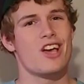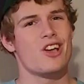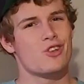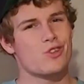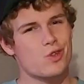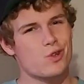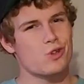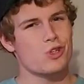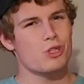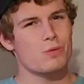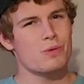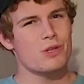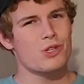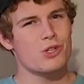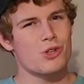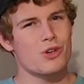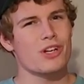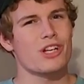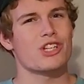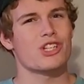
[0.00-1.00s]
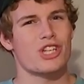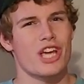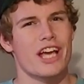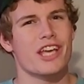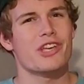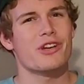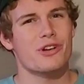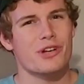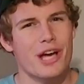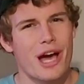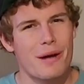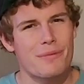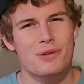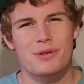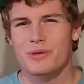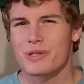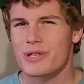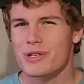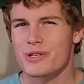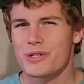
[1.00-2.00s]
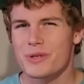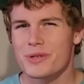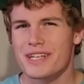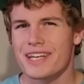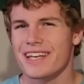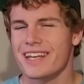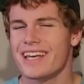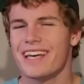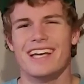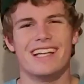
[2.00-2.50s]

So just be sure to check your cups when you're doing it.